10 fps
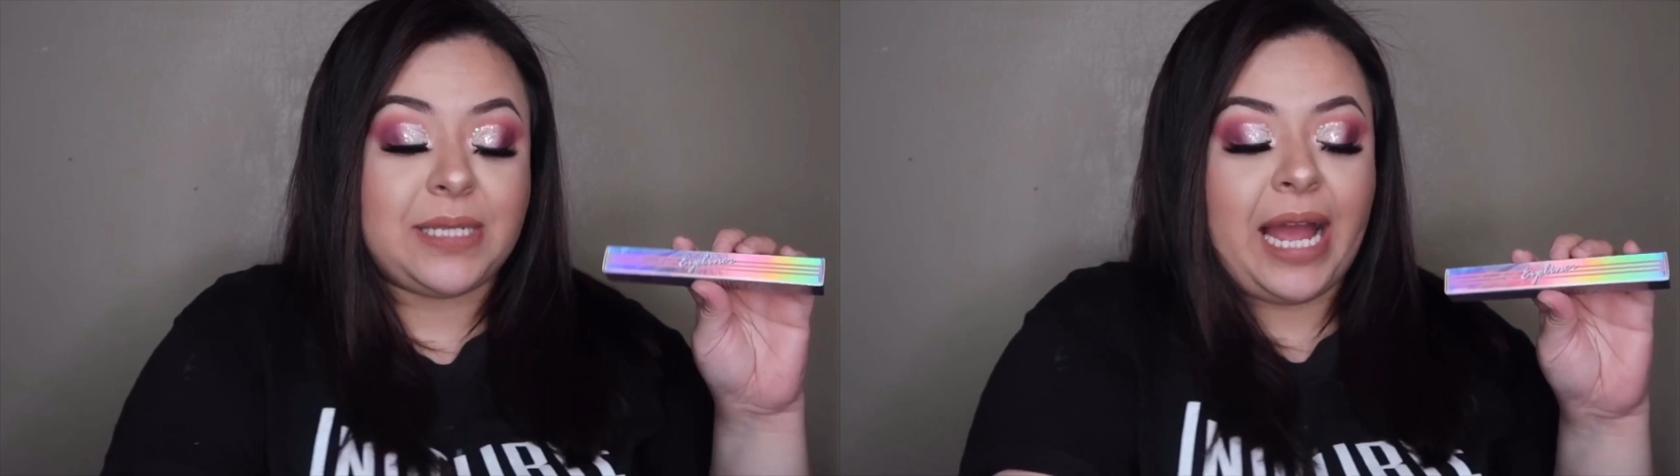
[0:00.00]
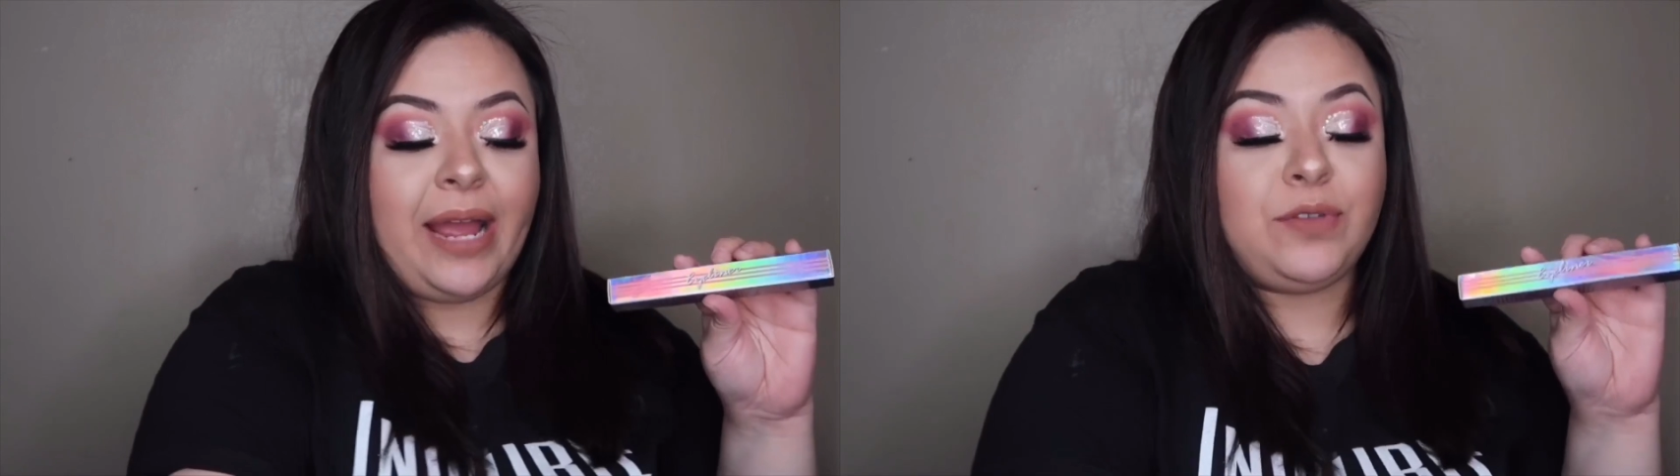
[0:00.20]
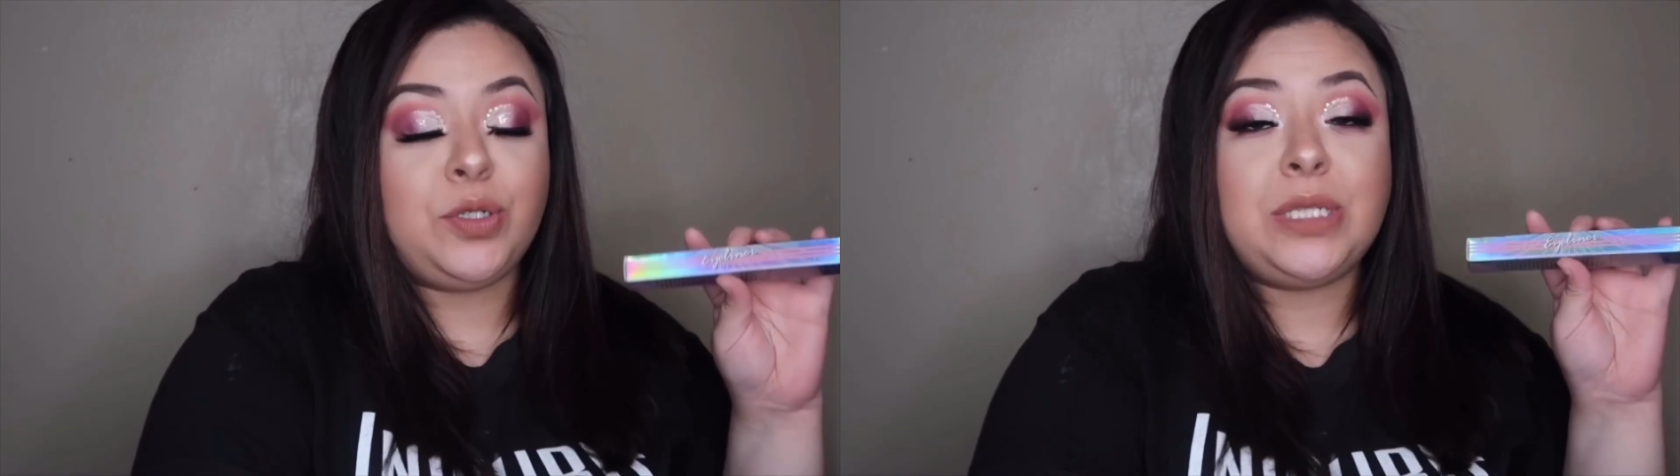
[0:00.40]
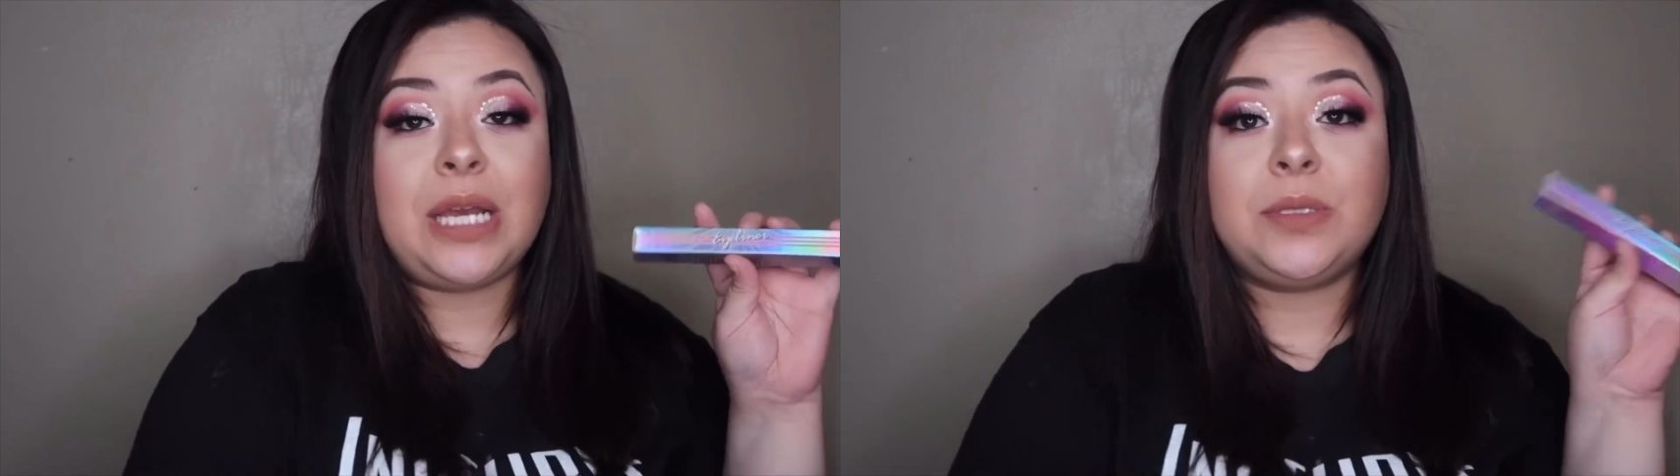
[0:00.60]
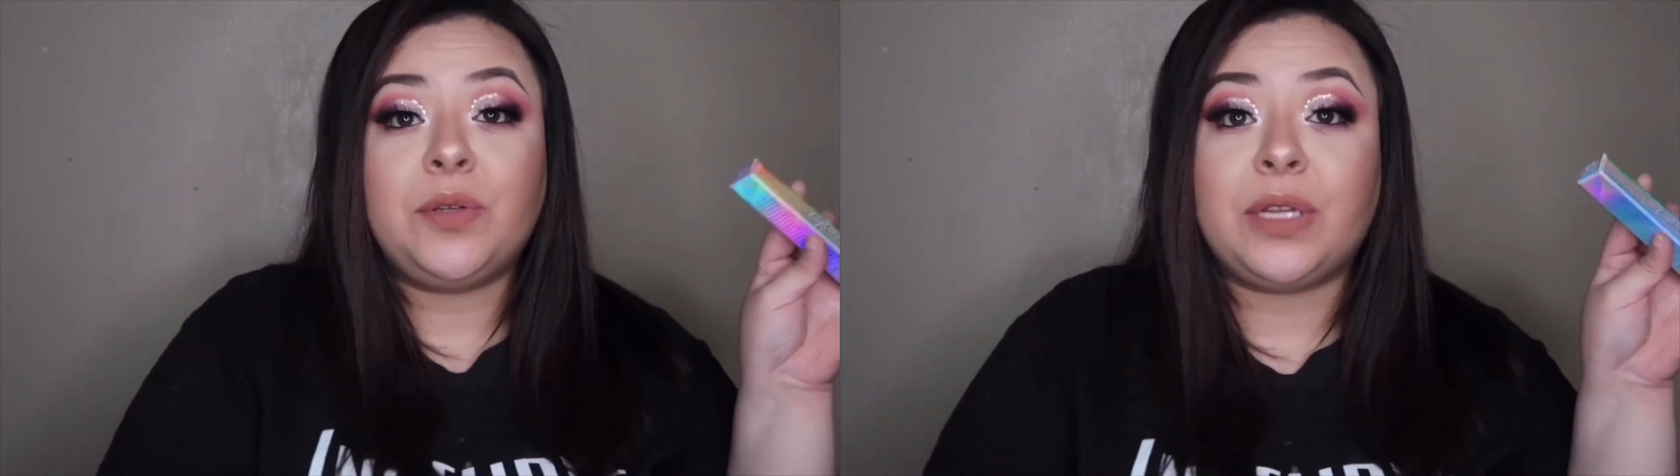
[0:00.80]
I have two
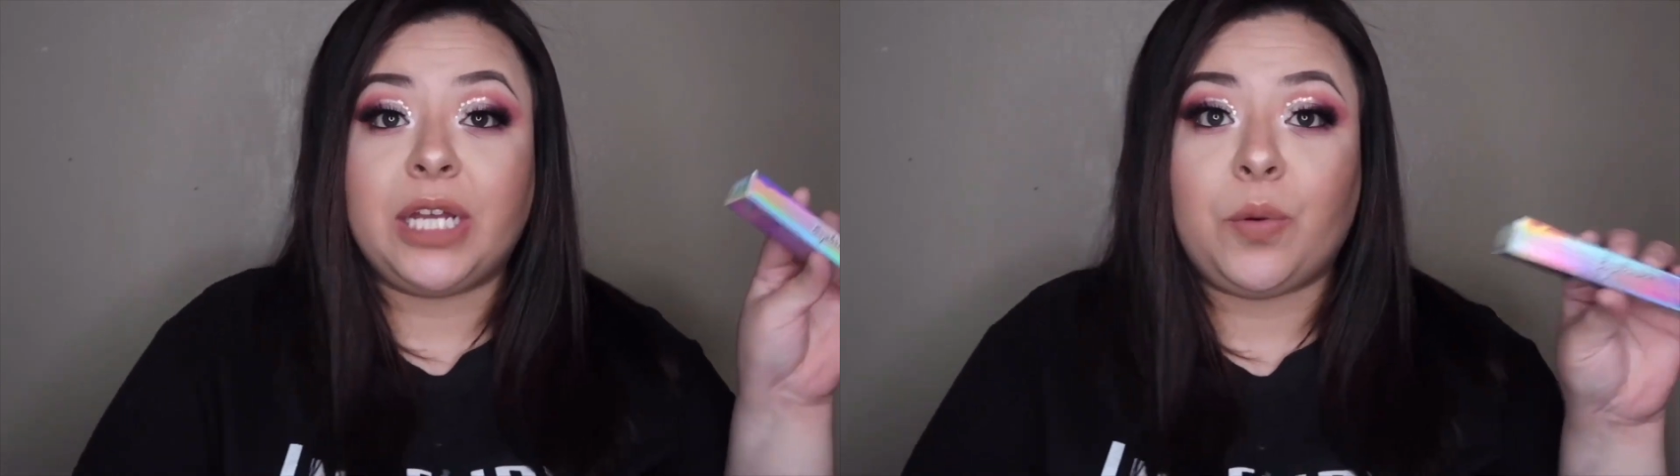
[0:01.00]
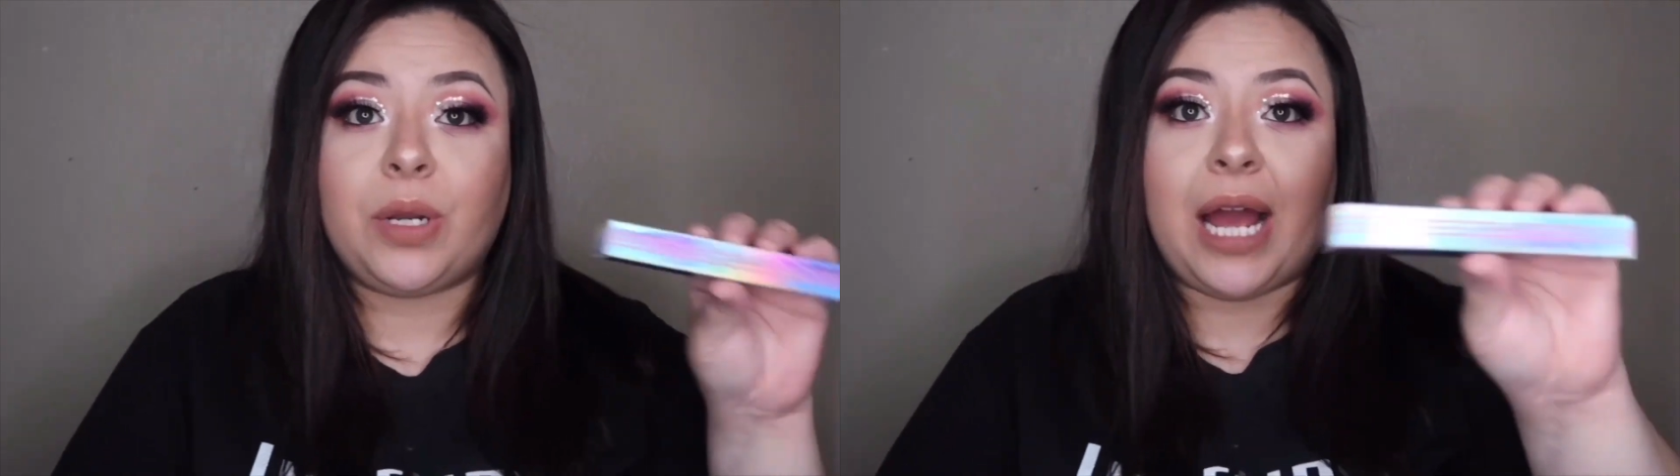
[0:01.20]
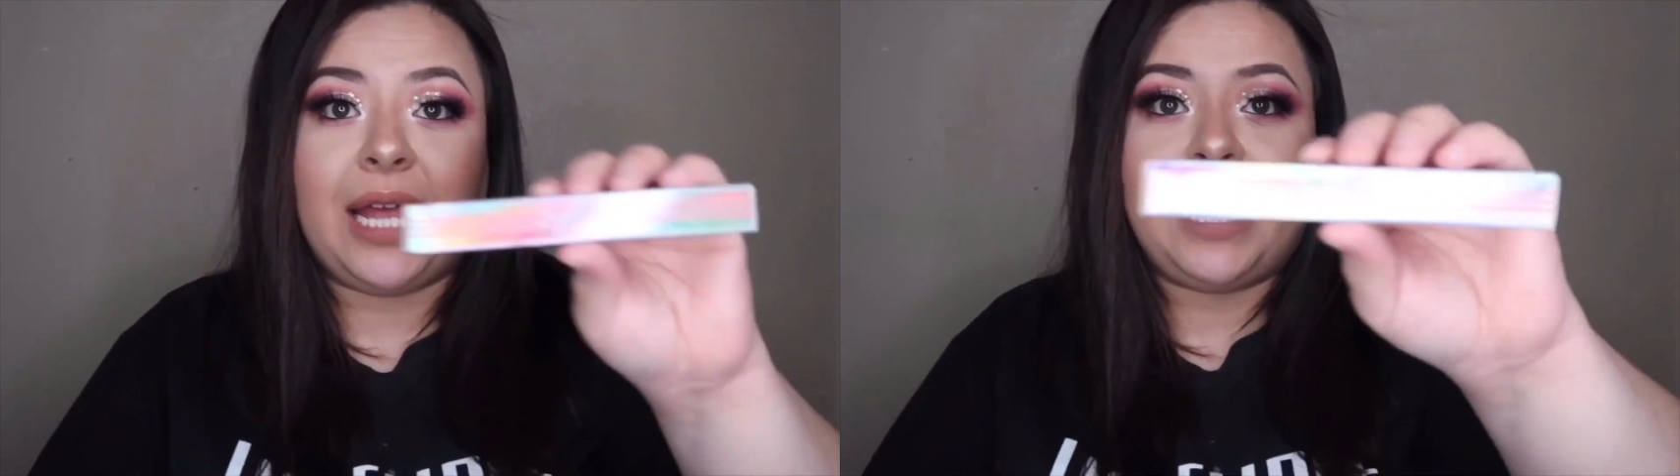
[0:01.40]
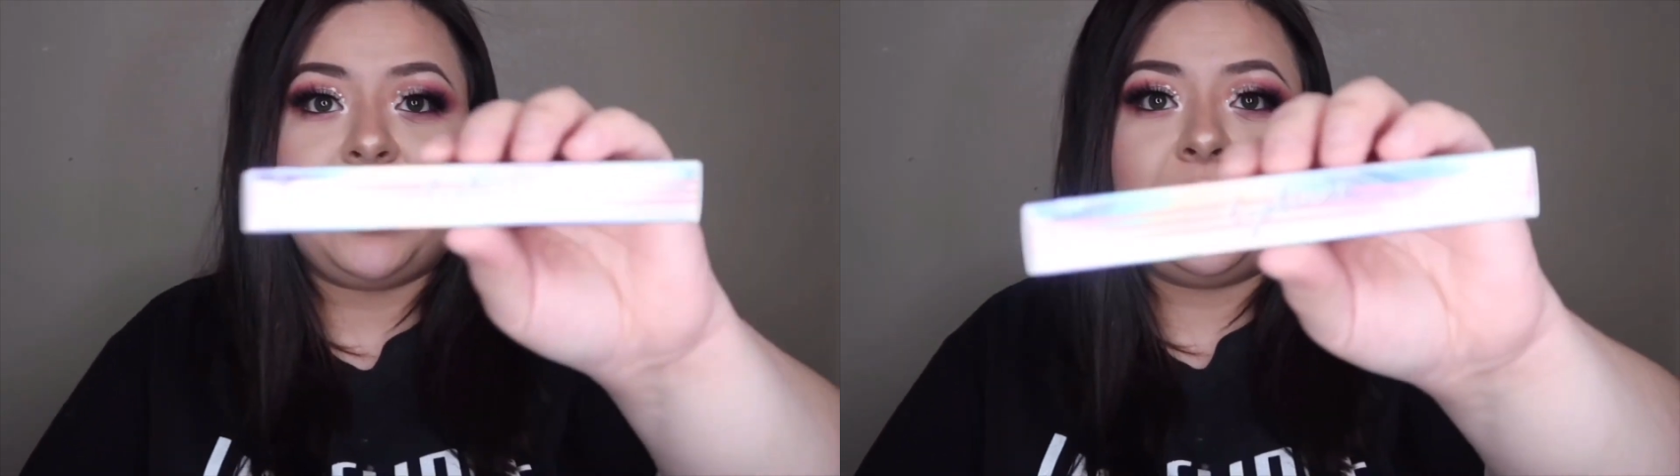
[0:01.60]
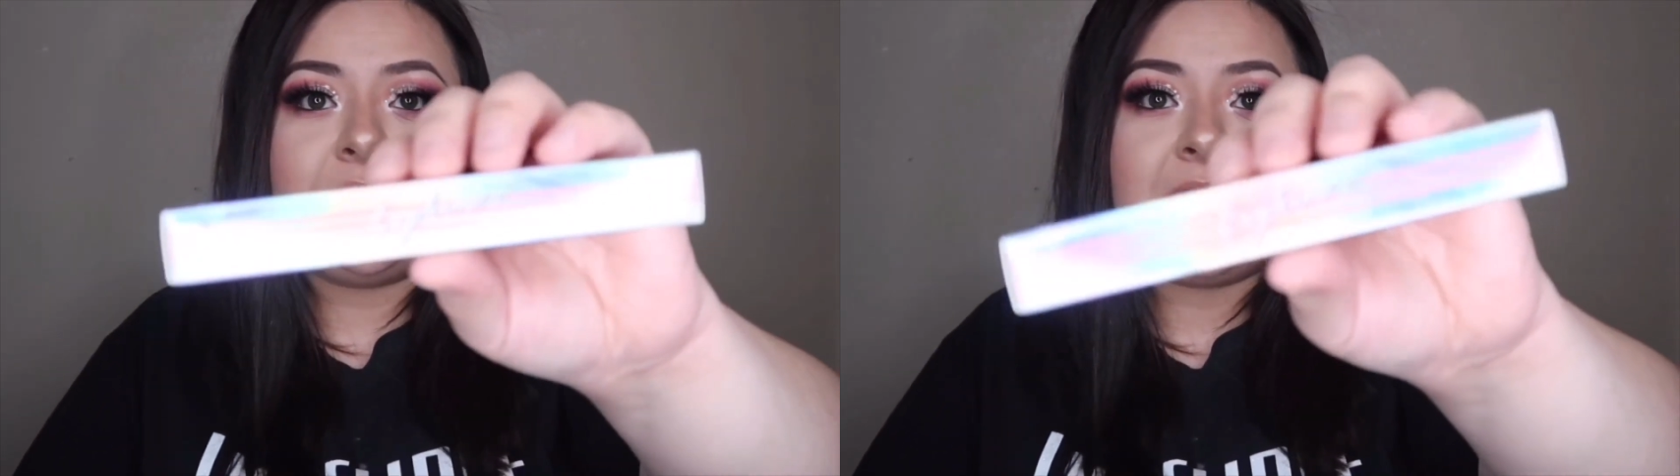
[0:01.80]
types of liquid
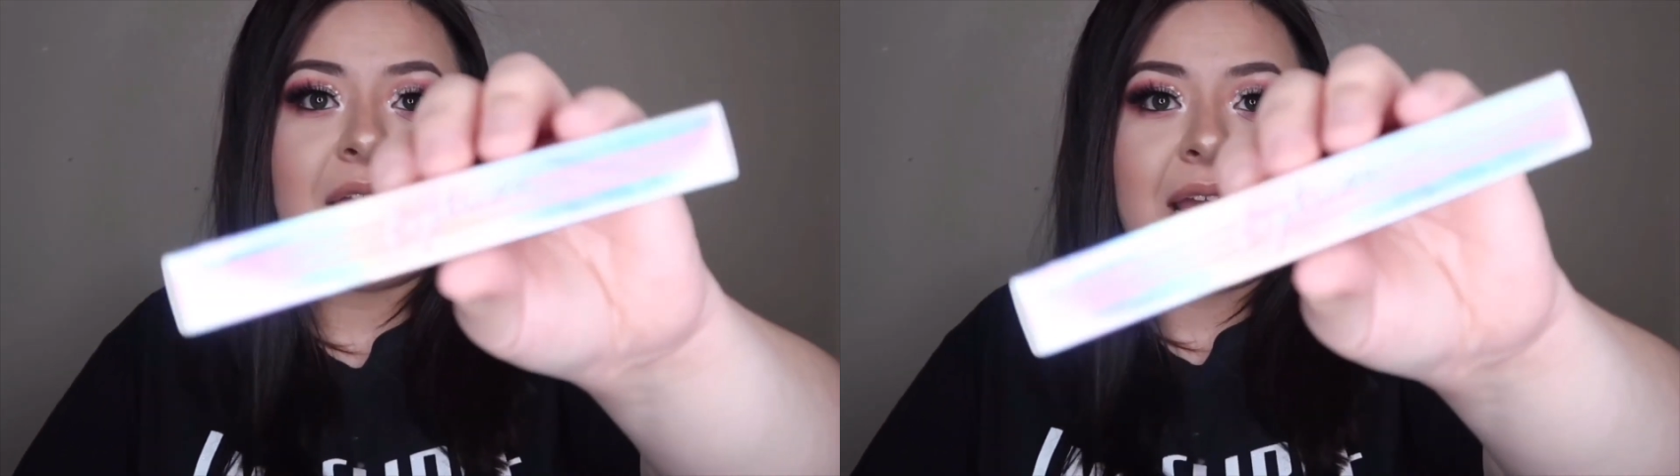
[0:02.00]
eyeliners.